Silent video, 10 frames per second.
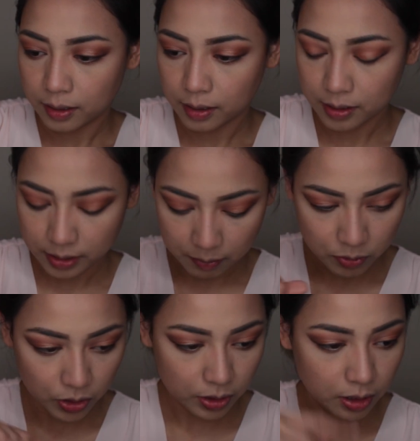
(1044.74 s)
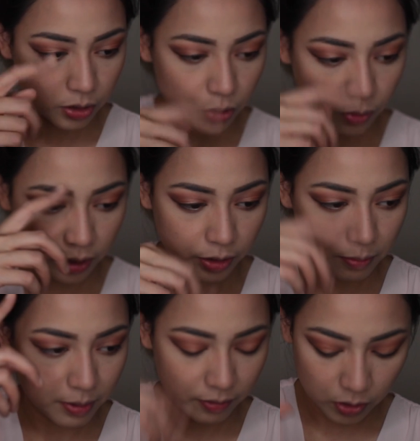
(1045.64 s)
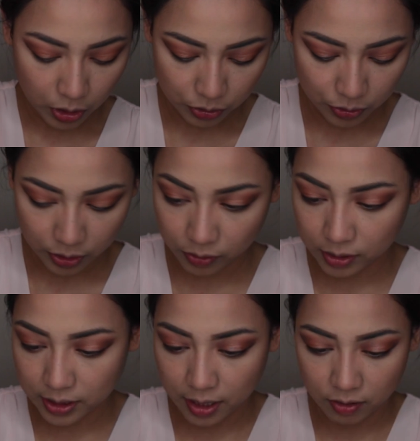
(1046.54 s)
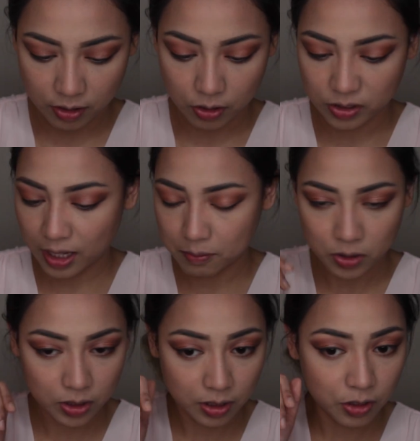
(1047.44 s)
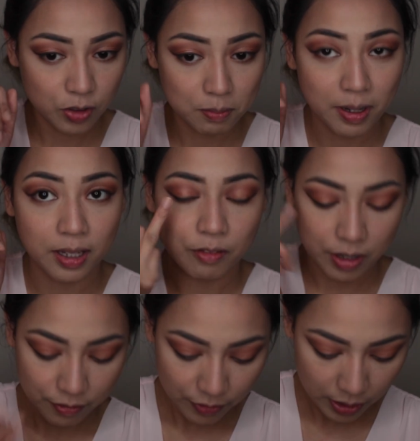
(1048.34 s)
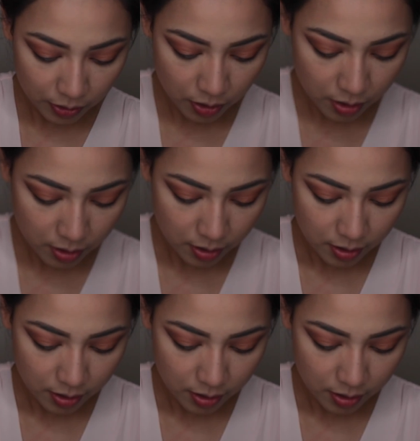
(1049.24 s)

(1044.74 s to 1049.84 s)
Next, I'm just going to do a little bit of contouring on the side of the nose. I'm just going to use my ring finger,